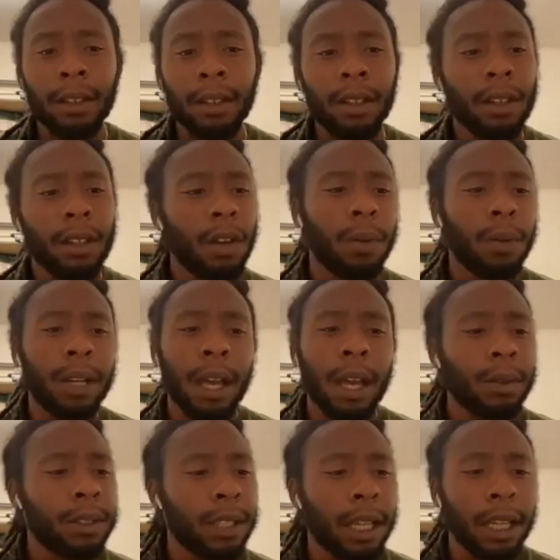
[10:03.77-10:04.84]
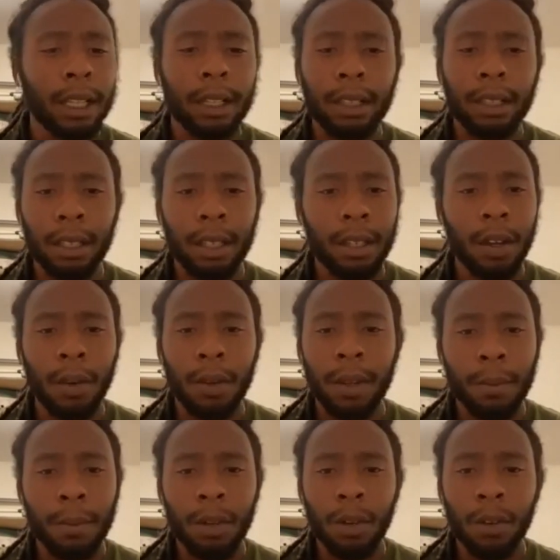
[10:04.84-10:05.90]
you know, when I was like, you know, in
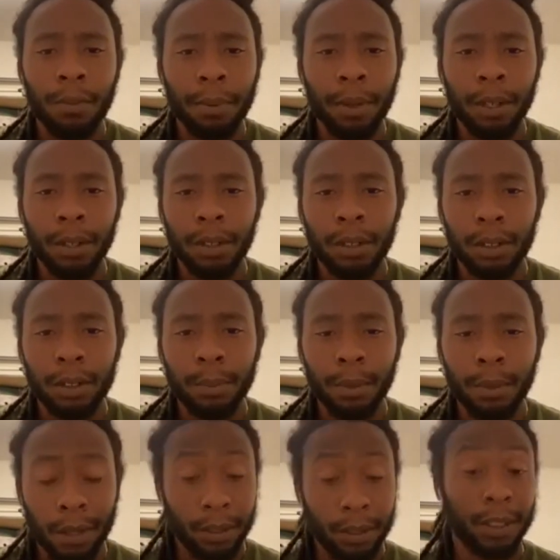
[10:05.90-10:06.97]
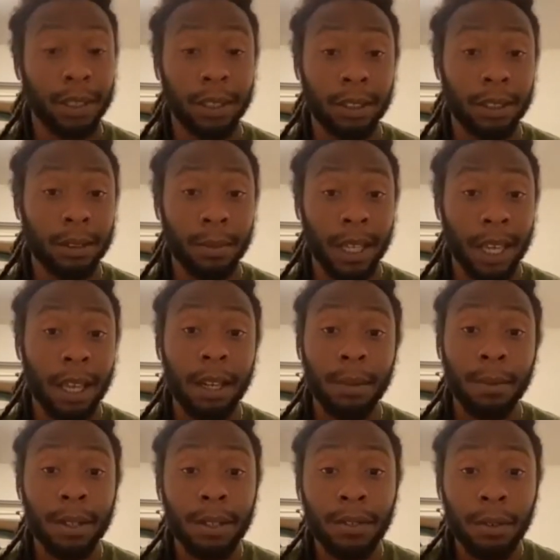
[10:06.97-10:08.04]
the middle of purchasing some
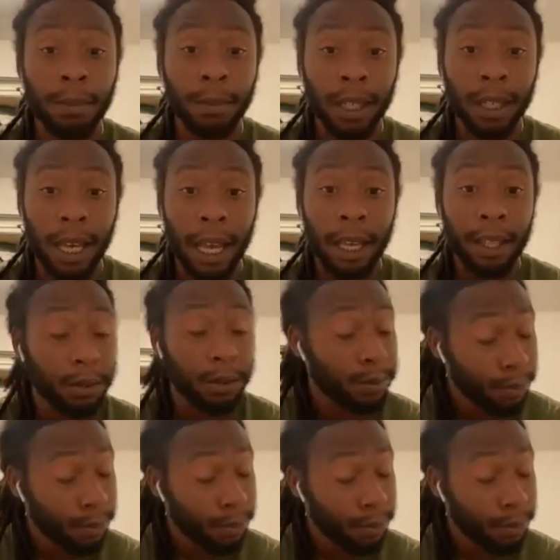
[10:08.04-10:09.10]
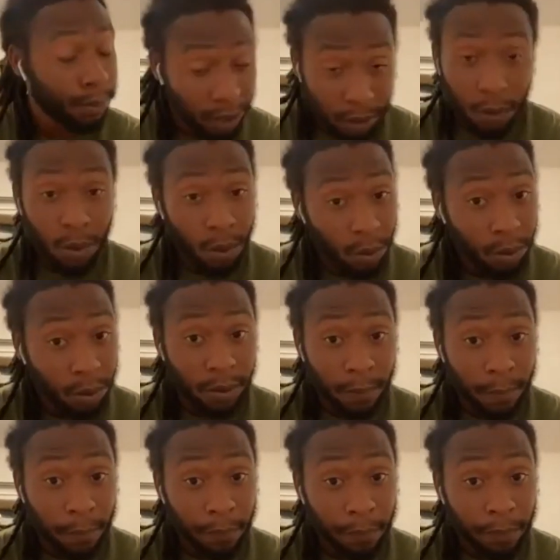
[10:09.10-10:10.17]
cannabis from a guy that was pretty cool,
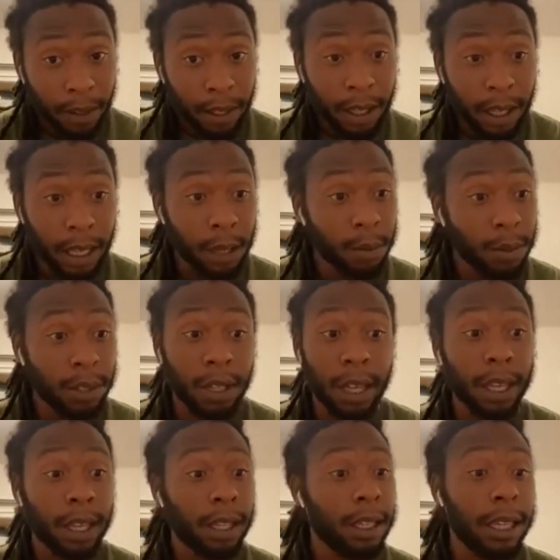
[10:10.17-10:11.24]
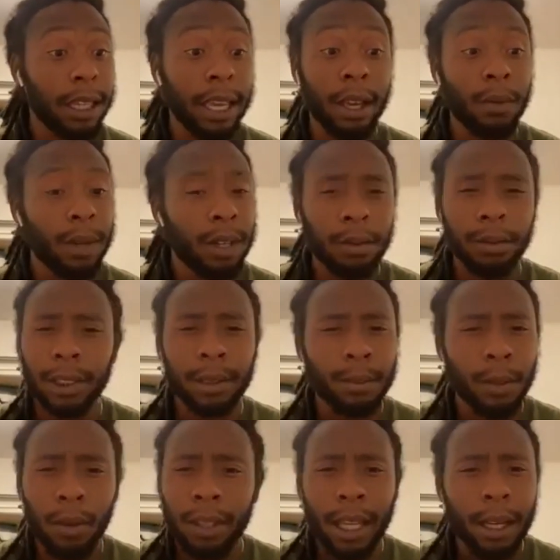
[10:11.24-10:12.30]
he was like, yeah, we don't
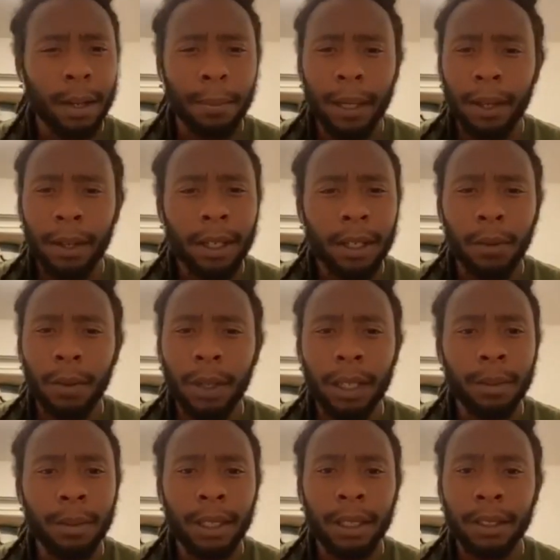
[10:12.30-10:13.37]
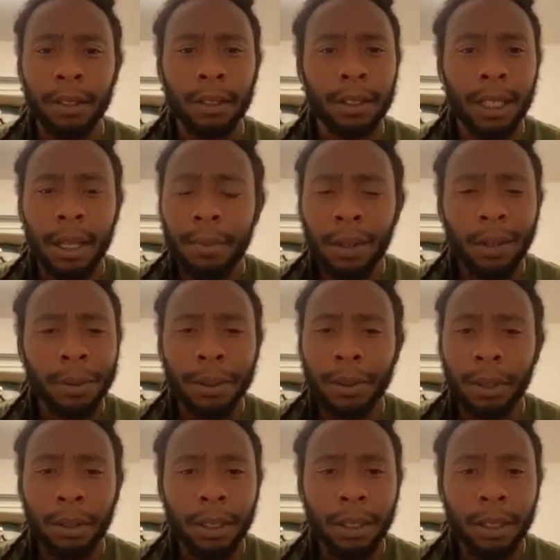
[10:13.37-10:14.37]
smoke that American weed because there's chemicals on it.